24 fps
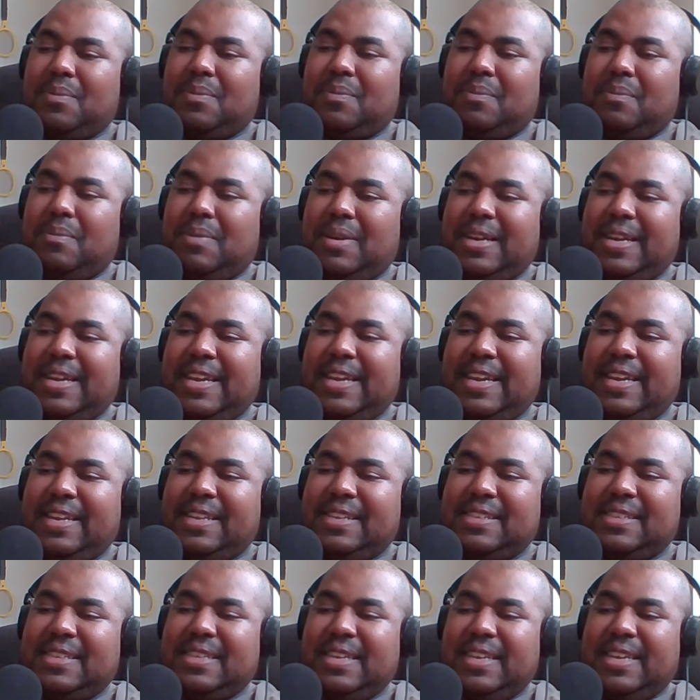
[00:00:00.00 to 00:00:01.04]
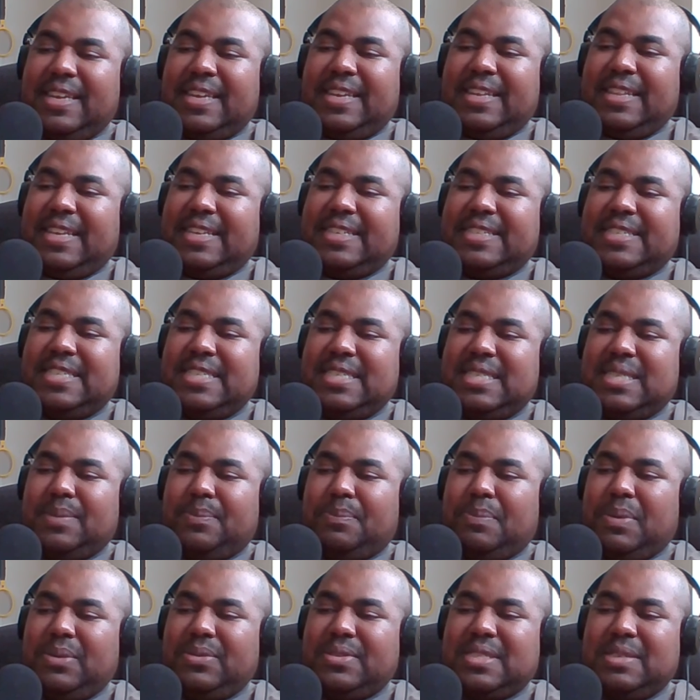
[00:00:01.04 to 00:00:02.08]
But and like she's
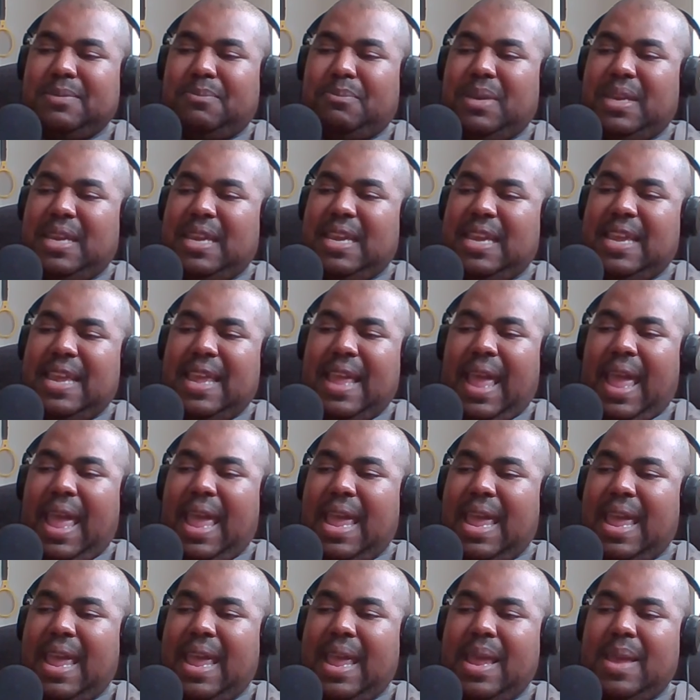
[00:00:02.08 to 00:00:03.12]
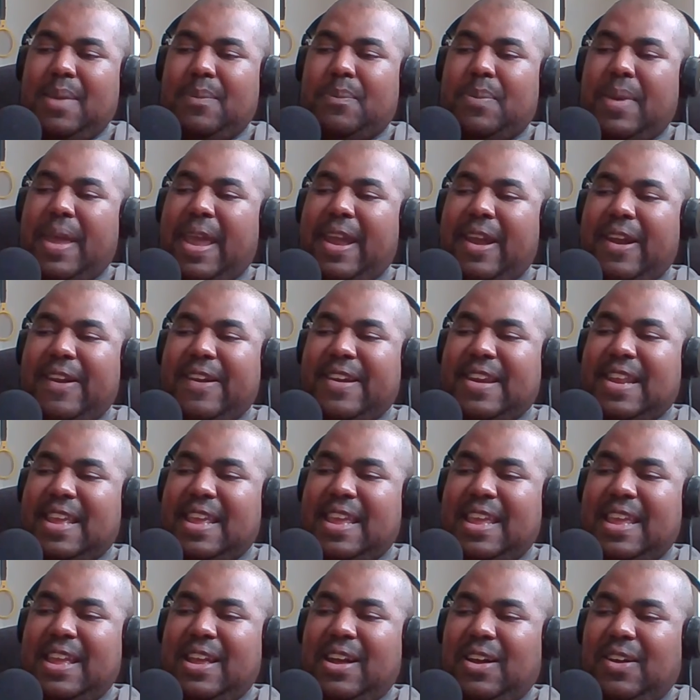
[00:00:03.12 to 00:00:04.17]
supposed to be a
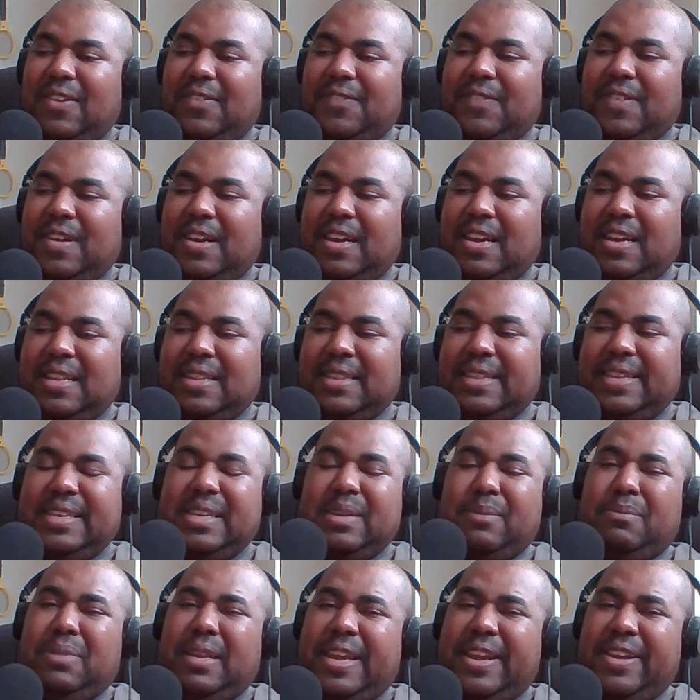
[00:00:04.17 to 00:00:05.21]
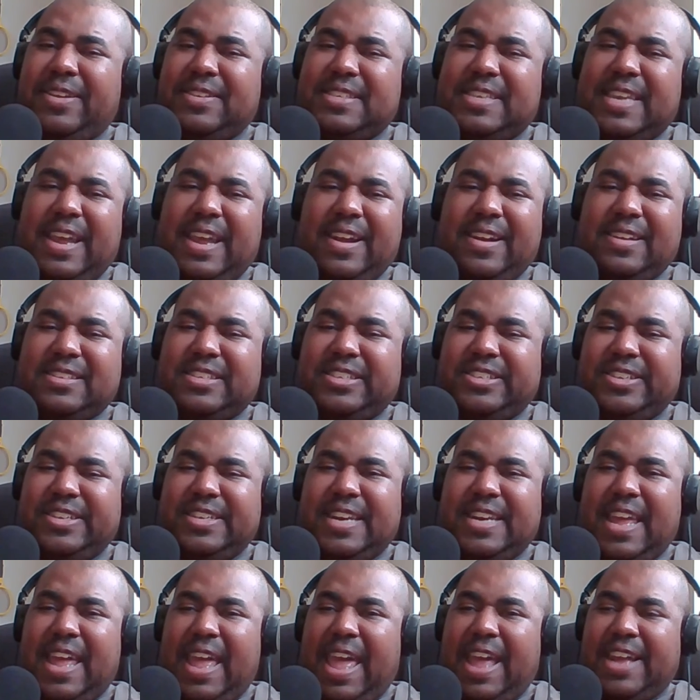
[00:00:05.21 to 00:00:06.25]
parody of uh Linda Blair's character
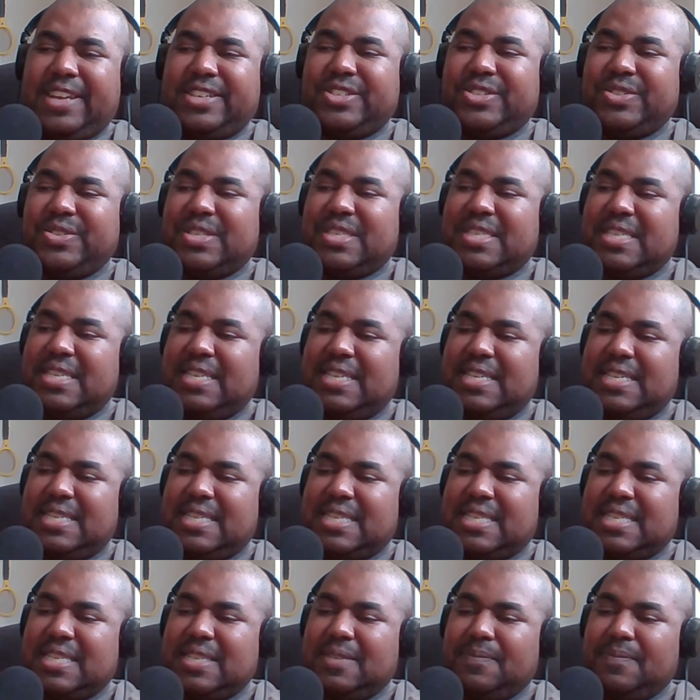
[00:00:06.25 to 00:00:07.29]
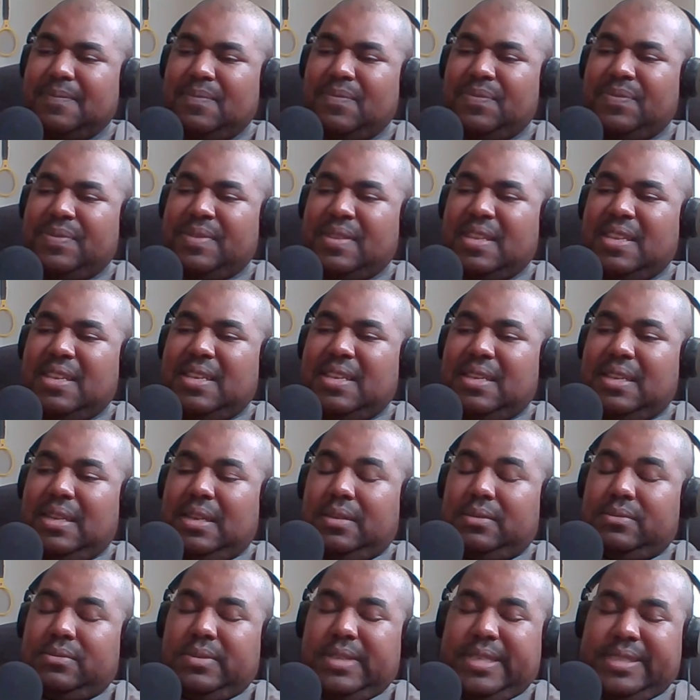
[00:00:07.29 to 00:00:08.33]
in The Exorcist,
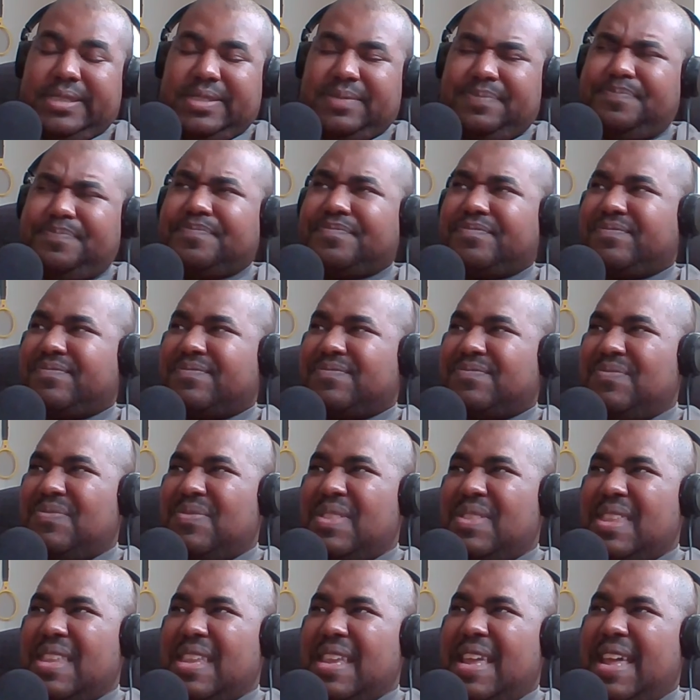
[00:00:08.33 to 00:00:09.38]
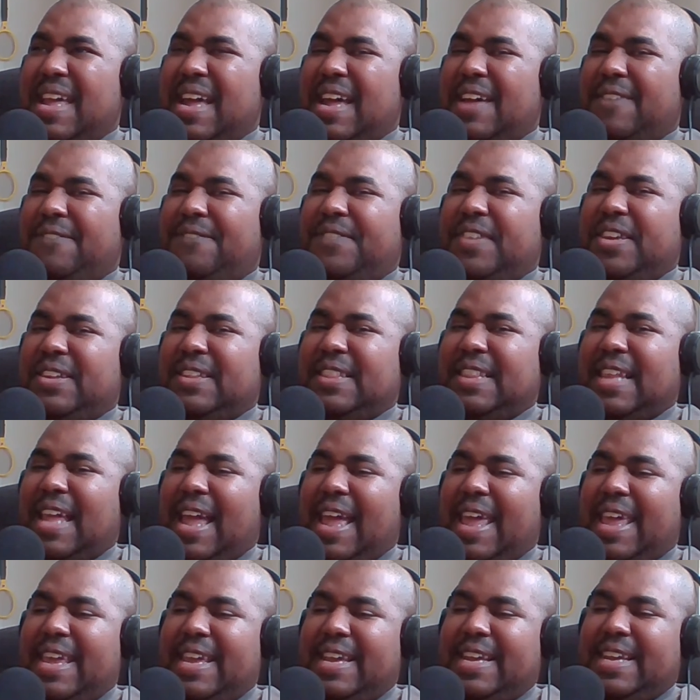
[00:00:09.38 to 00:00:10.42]
which I feel
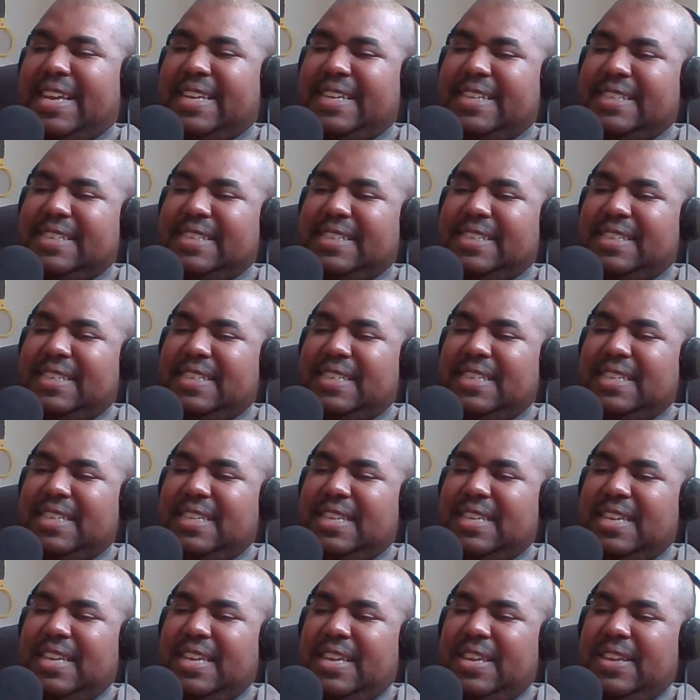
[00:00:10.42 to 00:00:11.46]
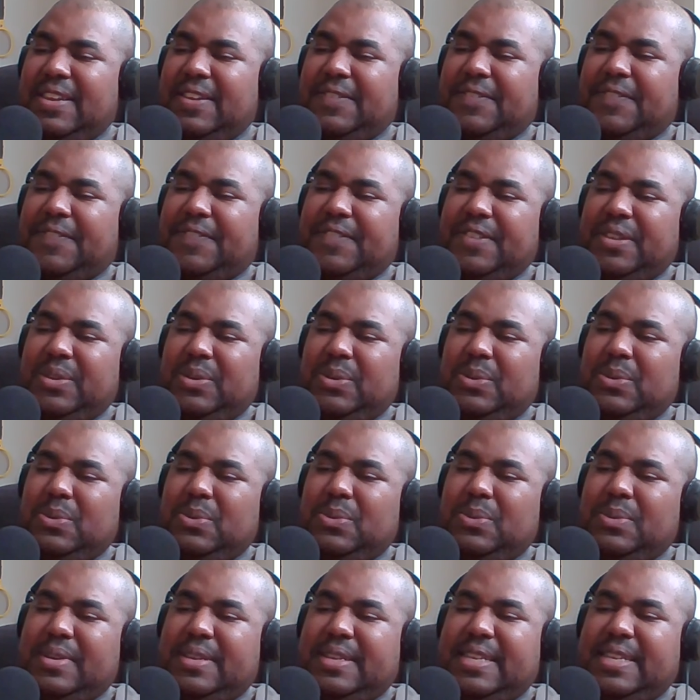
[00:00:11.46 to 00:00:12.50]
like if
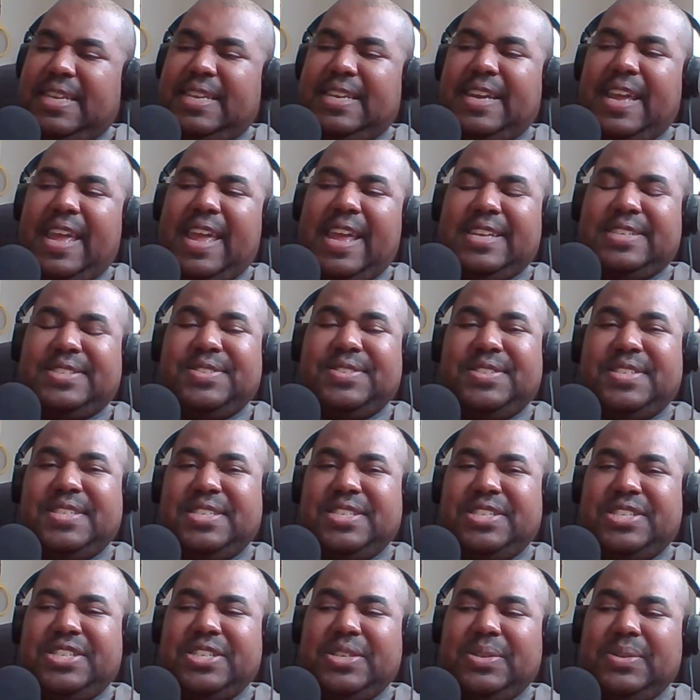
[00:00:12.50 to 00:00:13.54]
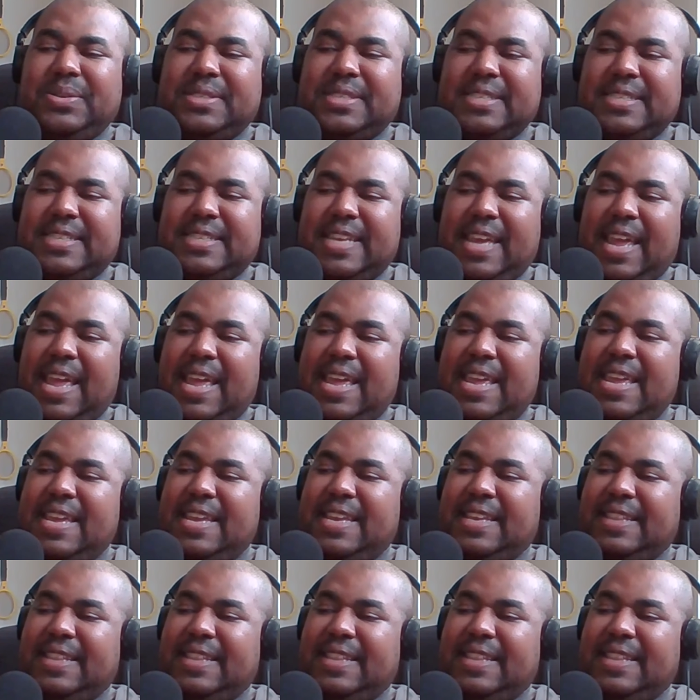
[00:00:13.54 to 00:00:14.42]
you did an exorcist joke today,